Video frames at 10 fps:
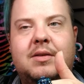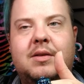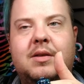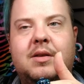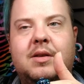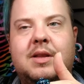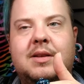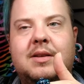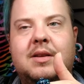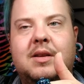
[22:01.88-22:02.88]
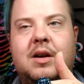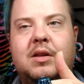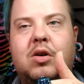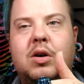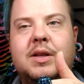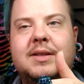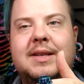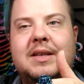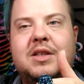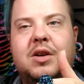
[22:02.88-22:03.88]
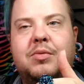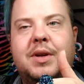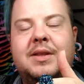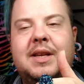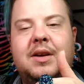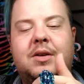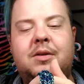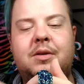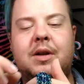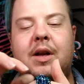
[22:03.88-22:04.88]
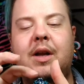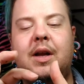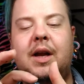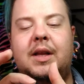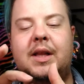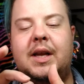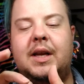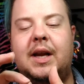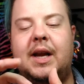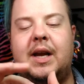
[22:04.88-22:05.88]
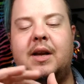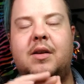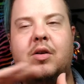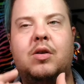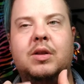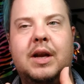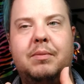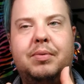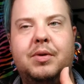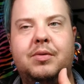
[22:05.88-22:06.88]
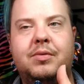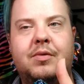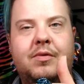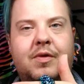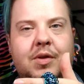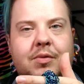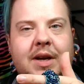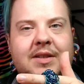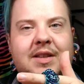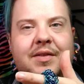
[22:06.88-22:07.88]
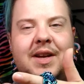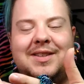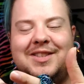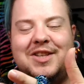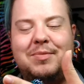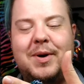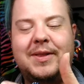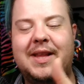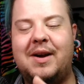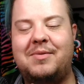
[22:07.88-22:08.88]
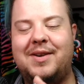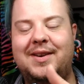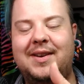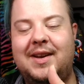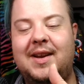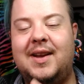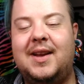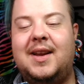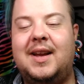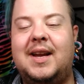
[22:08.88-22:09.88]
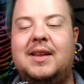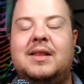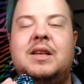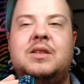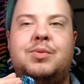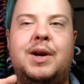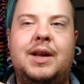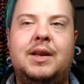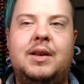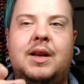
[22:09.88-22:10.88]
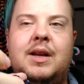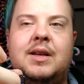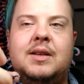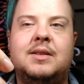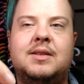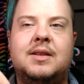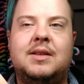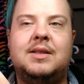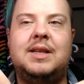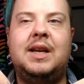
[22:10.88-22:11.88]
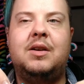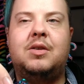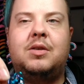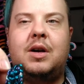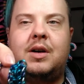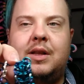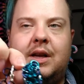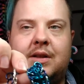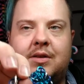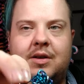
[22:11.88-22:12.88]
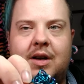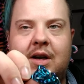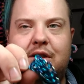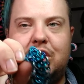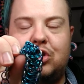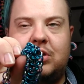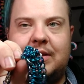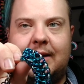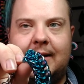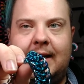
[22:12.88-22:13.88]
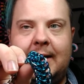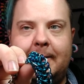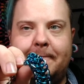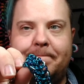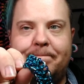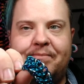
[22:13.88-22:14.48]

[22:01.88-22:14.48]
down along the center with teal, and then it had all light blue for the rest of it. She bought that one, and this one is teal on the other underside,